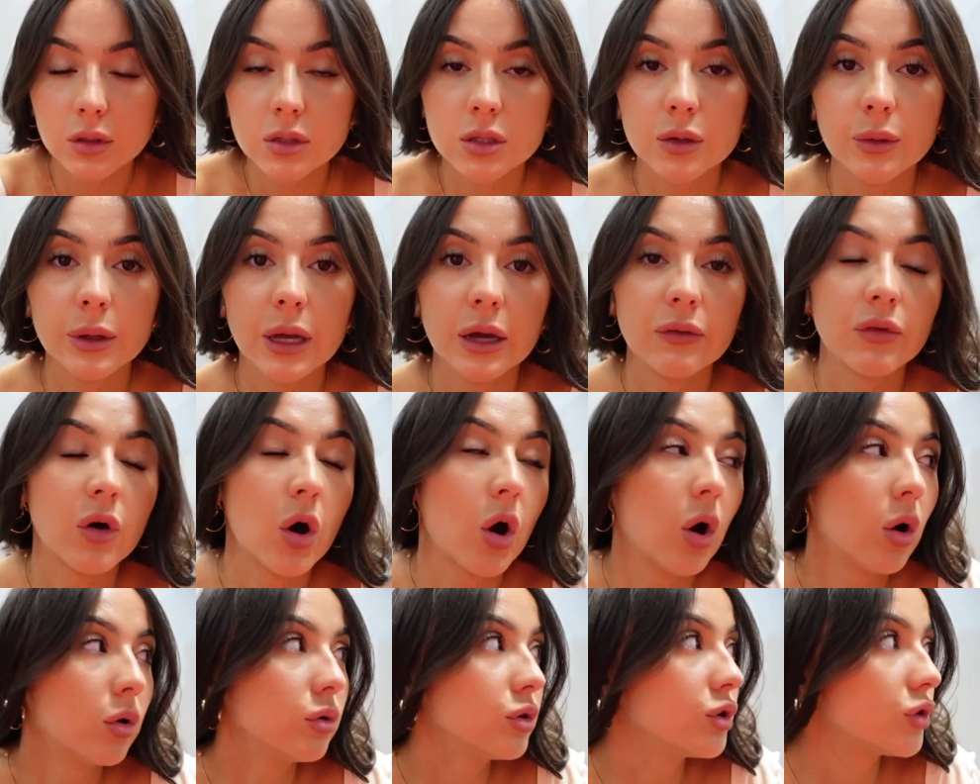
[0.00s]
So we have a
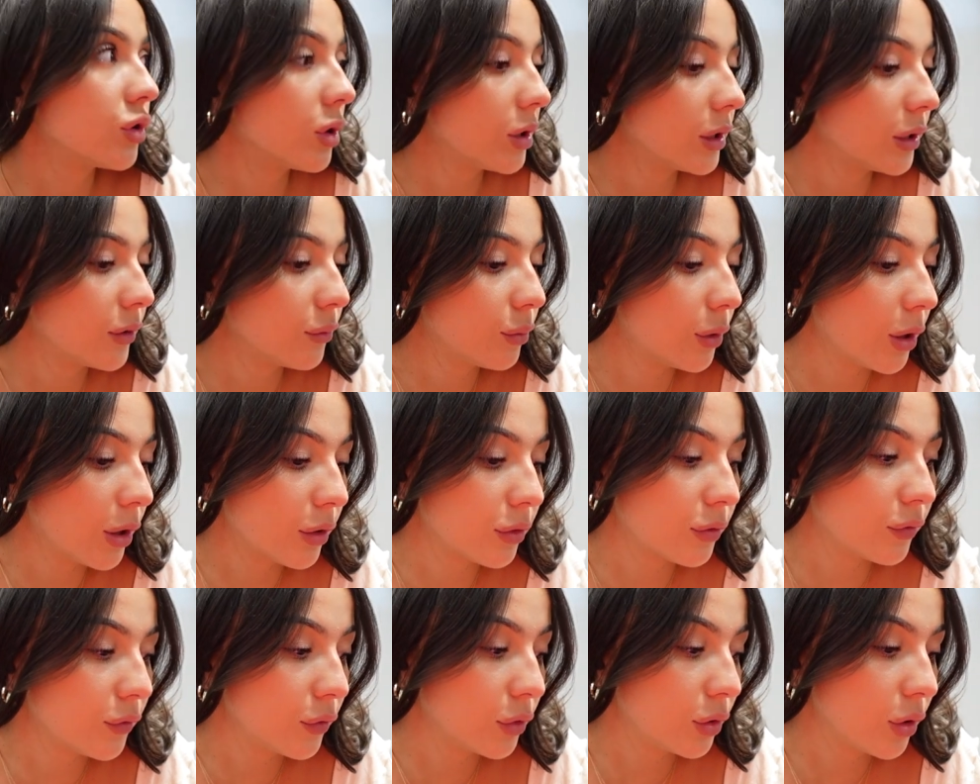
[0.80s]
whole trolley
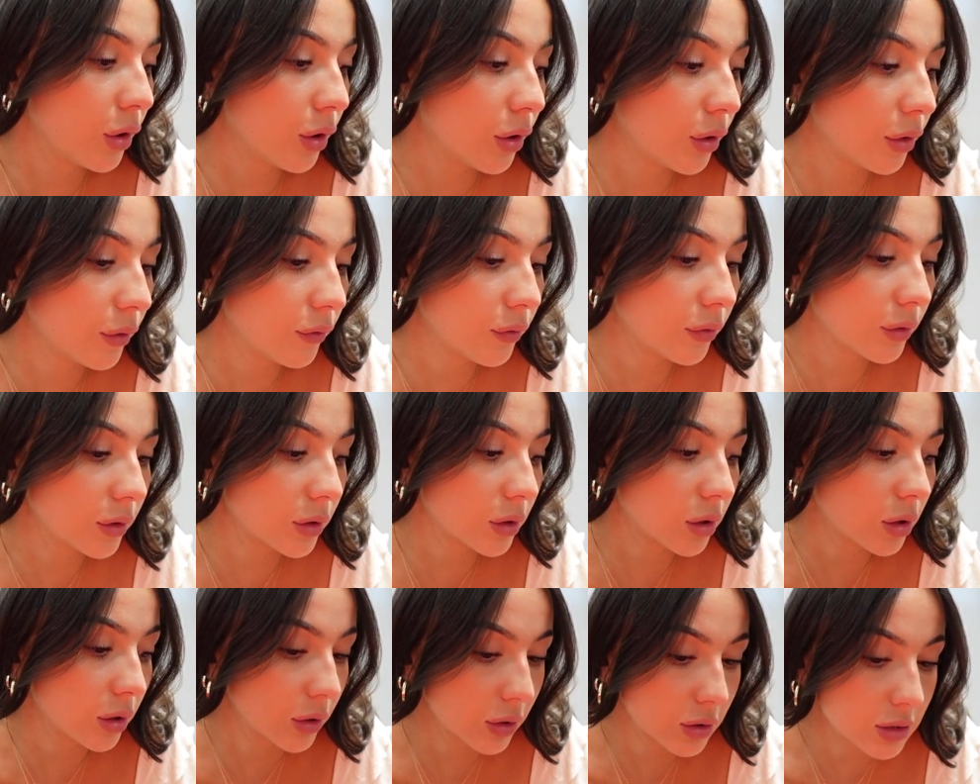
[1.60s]
worth full of
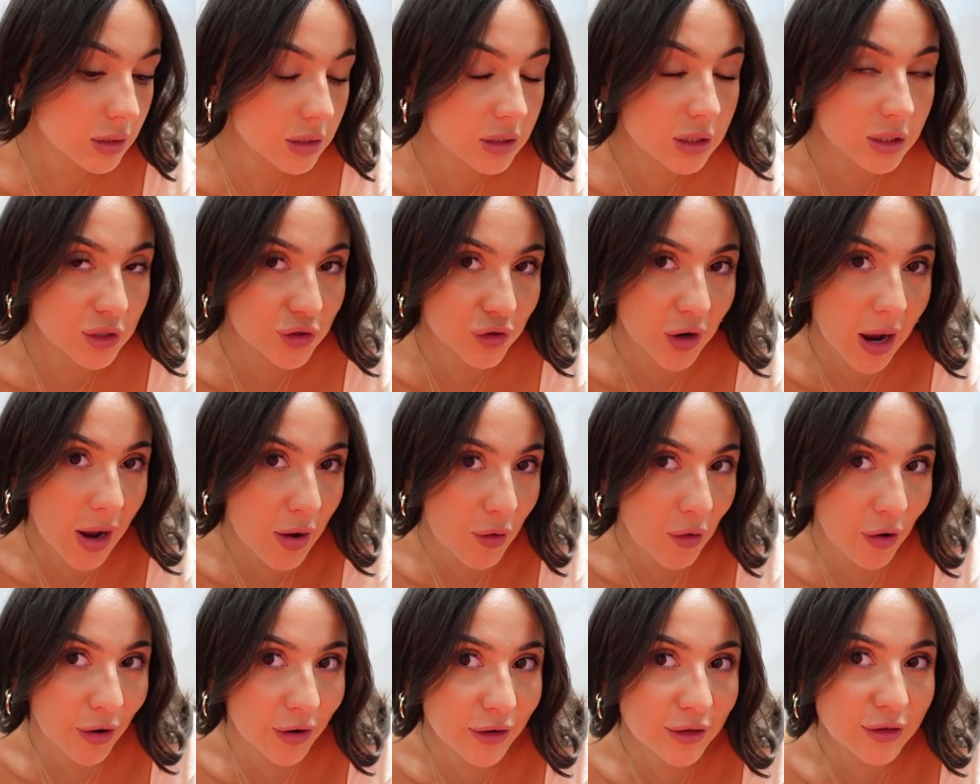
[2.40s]
clothes to
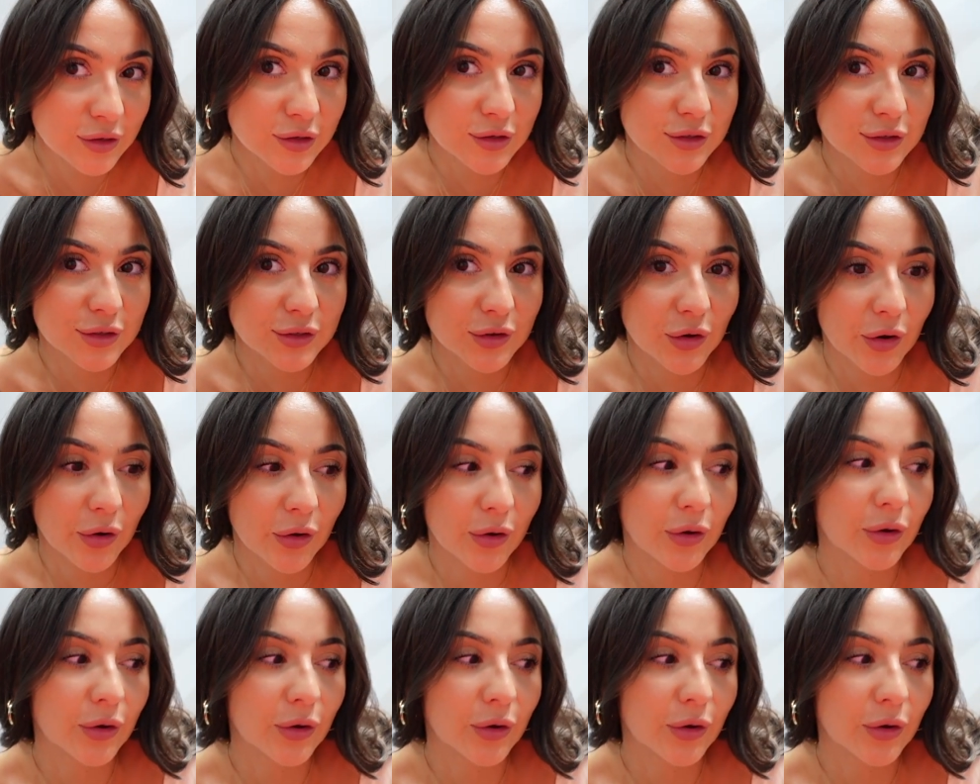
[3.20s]
try on. So